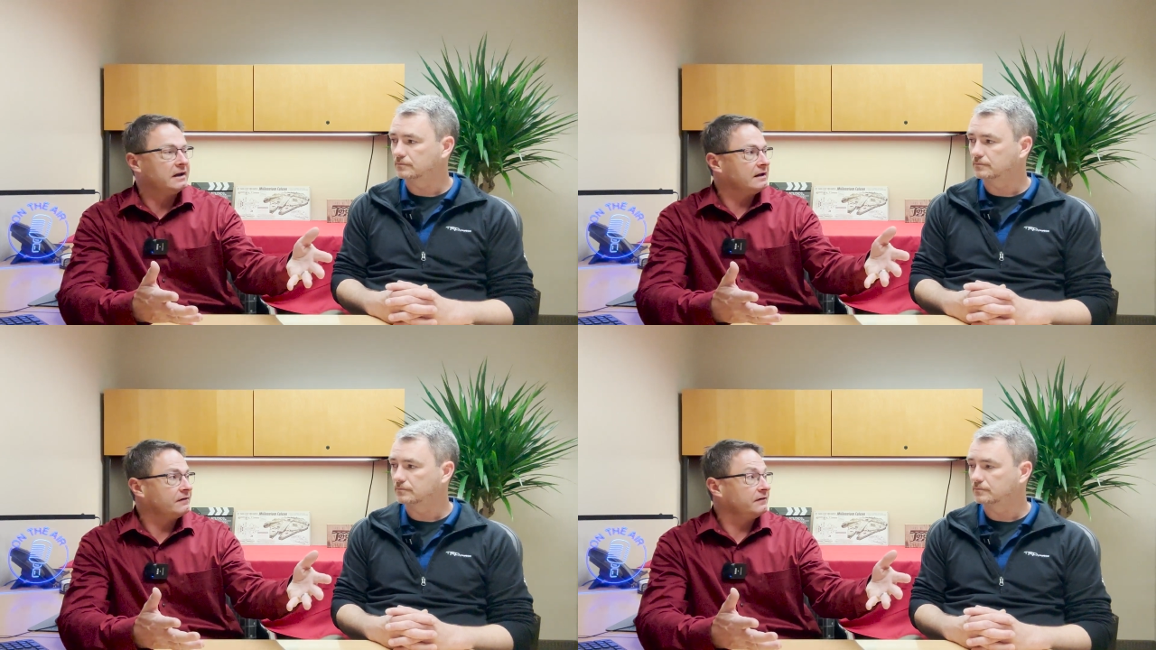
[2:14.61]

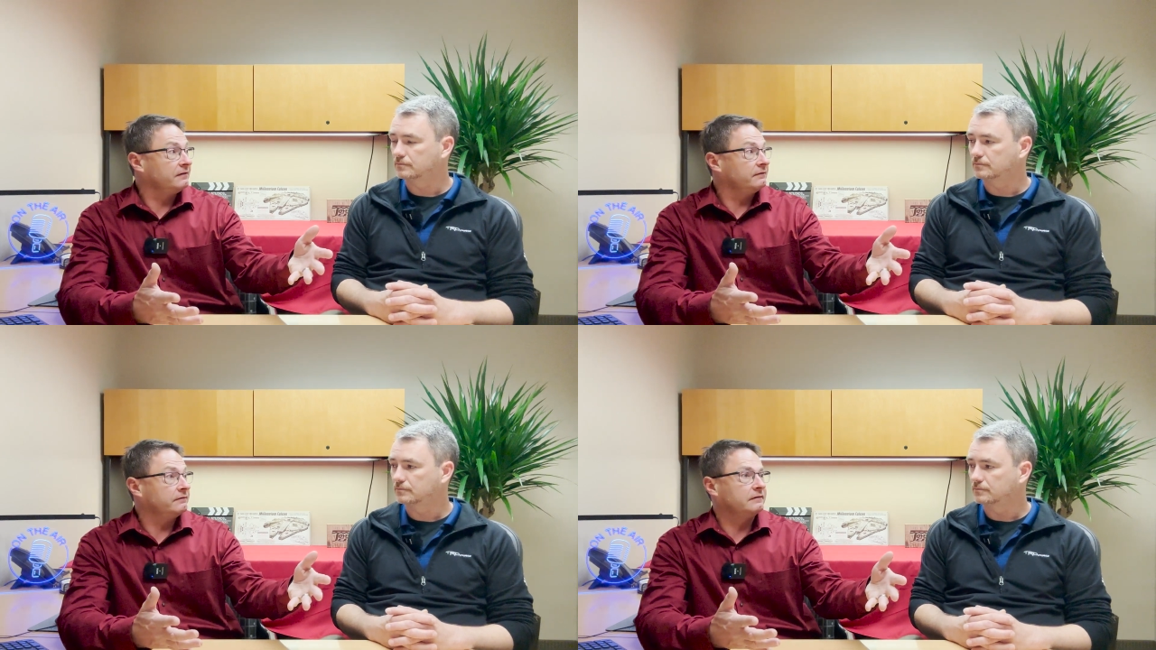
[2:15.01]

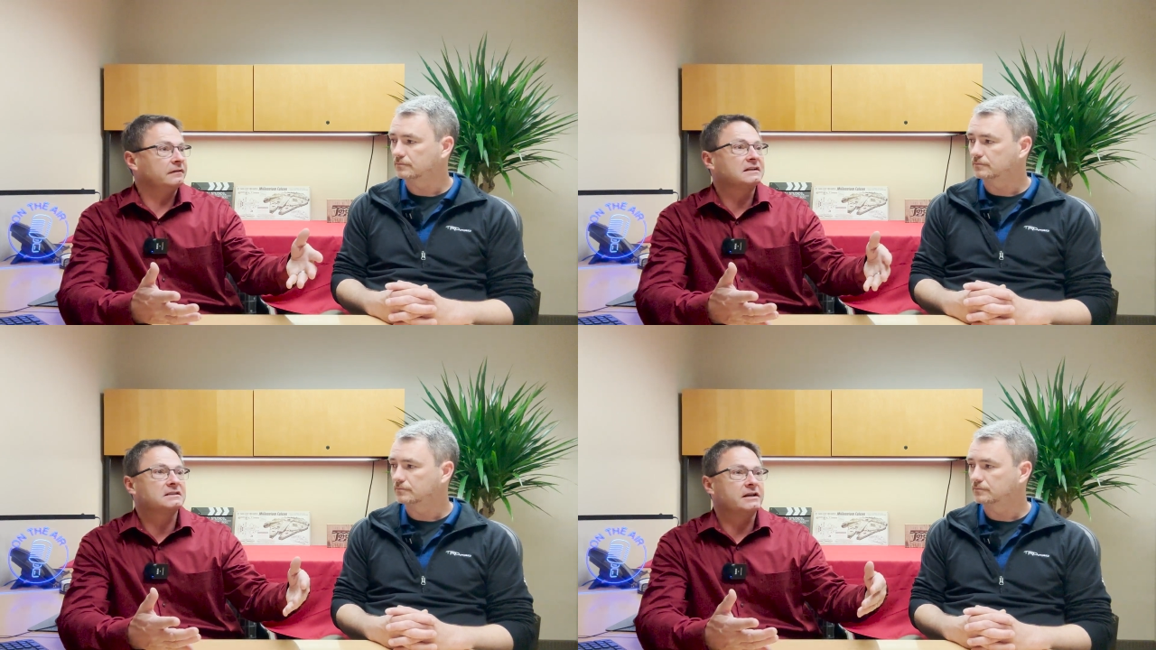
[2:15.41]
Speaker 1: In
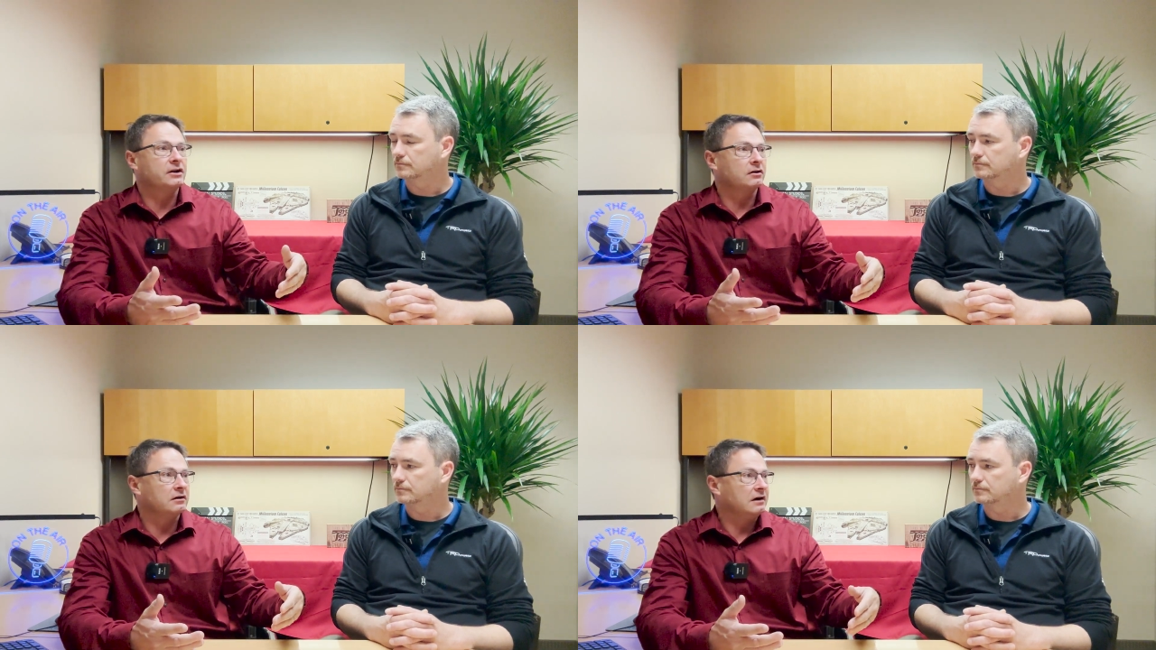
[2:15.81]
let's say
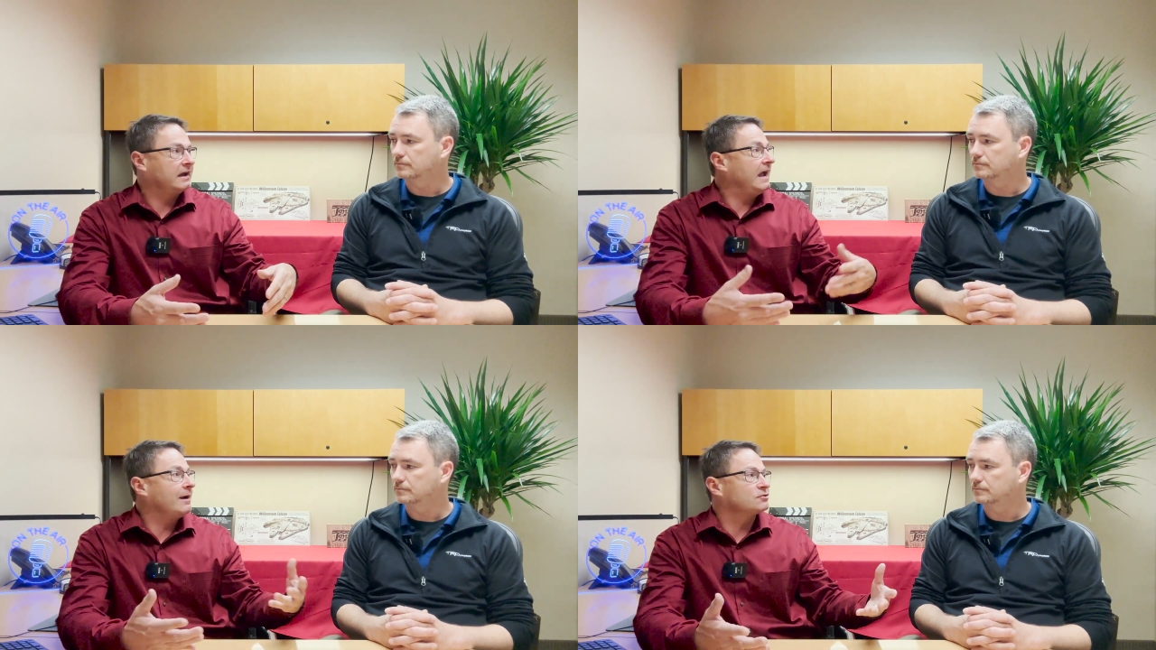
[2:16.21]
you're a
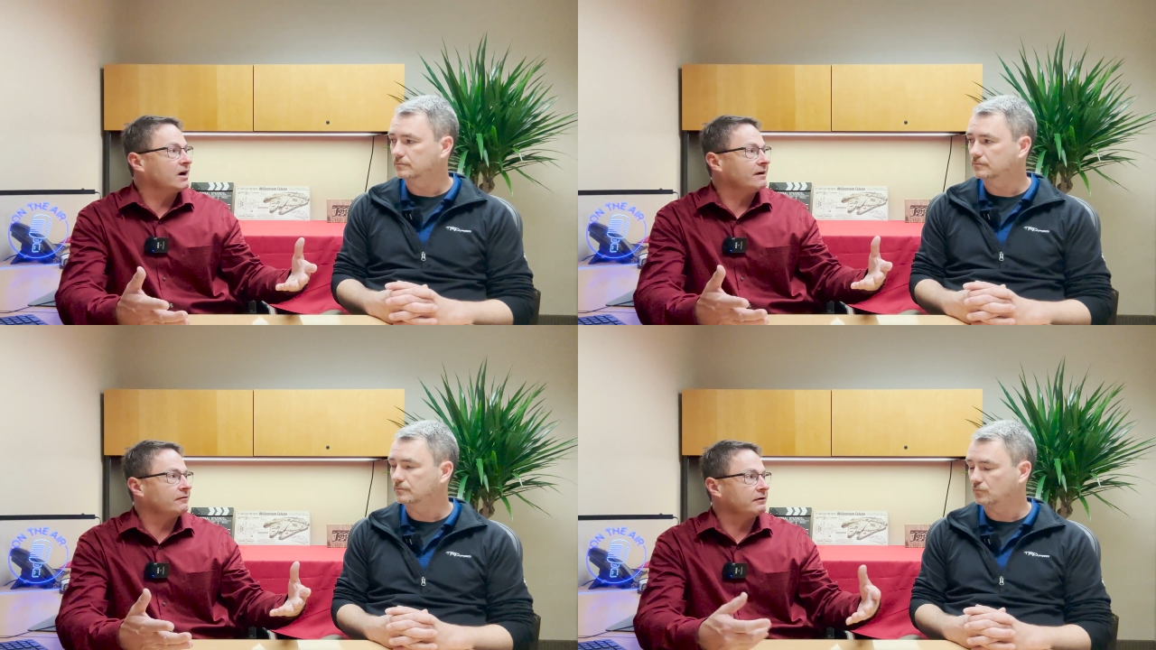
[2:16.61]
cab
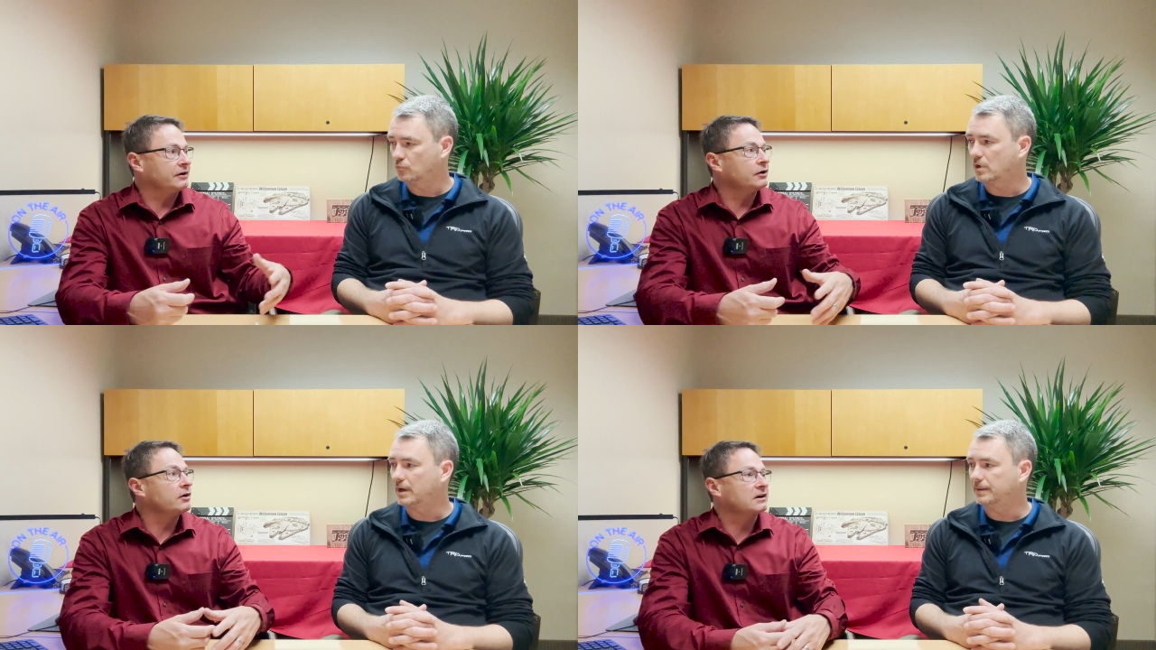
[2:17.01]
driver in
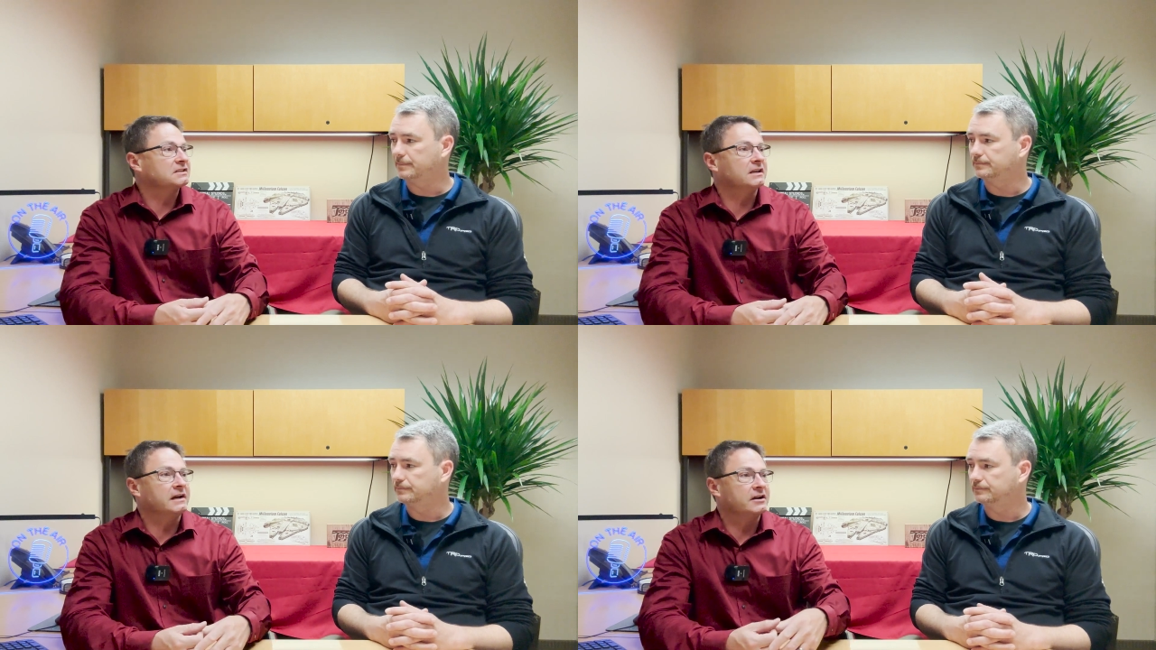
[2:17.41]
right. New York
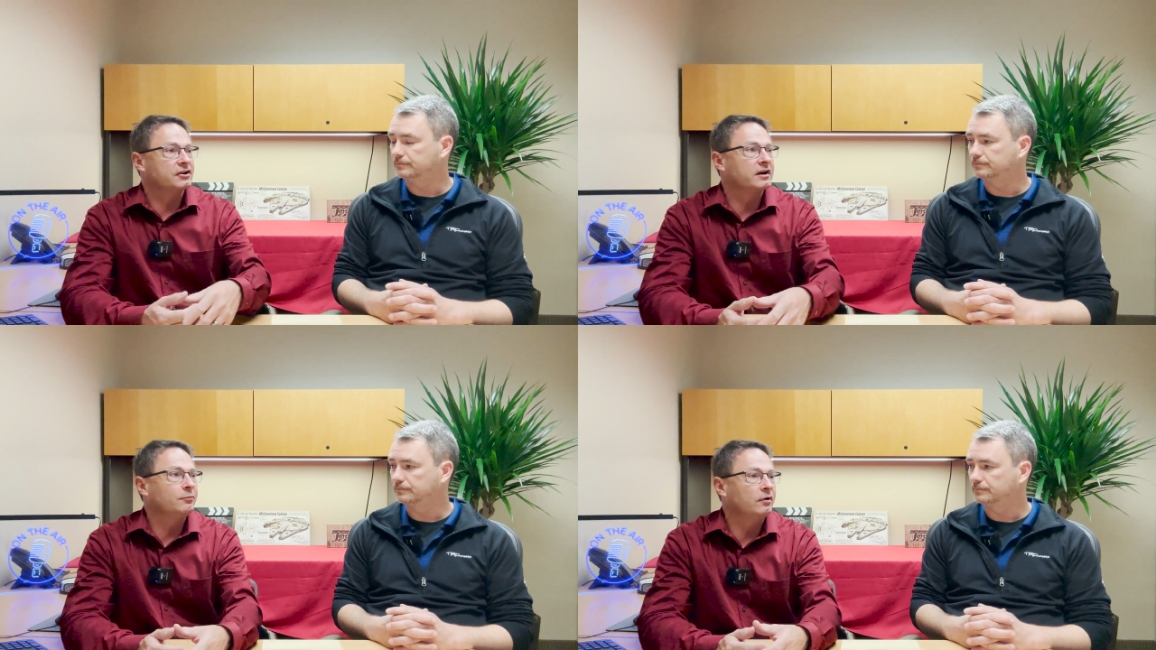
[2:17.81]
City and you're
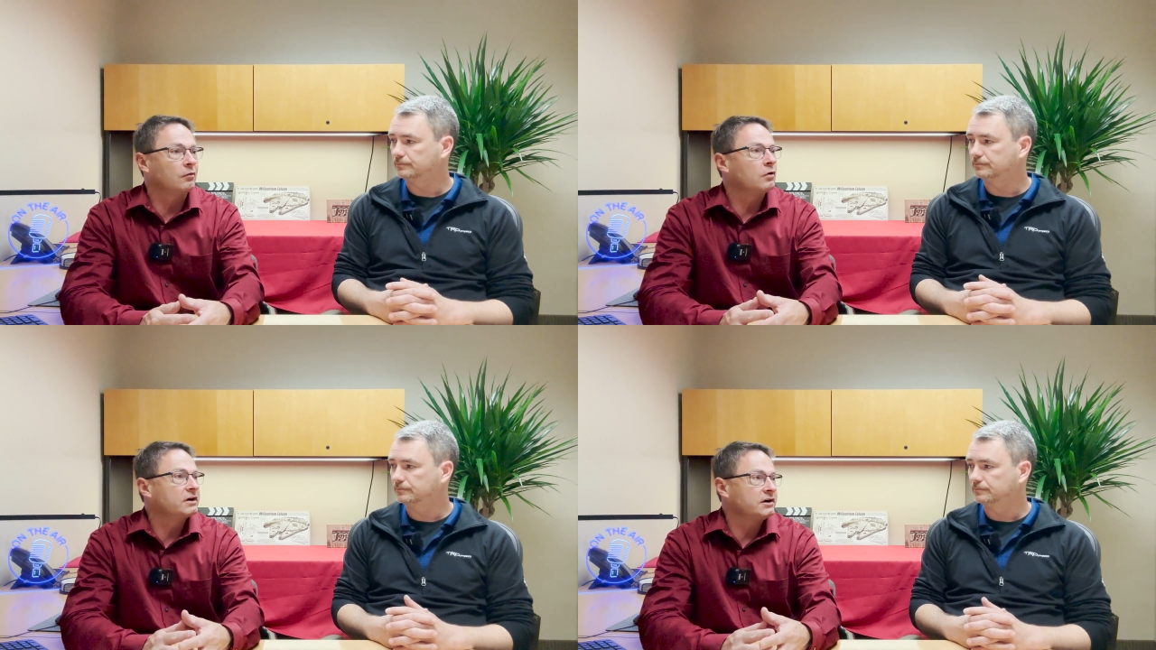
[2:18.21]
going to put
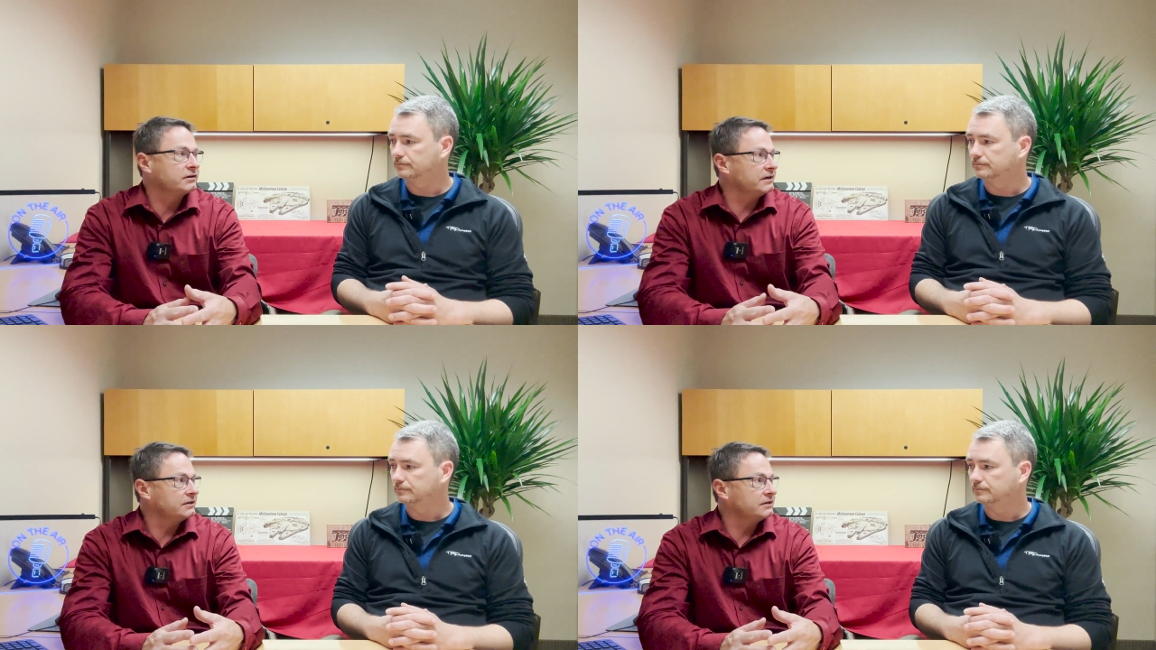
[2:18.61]
100 to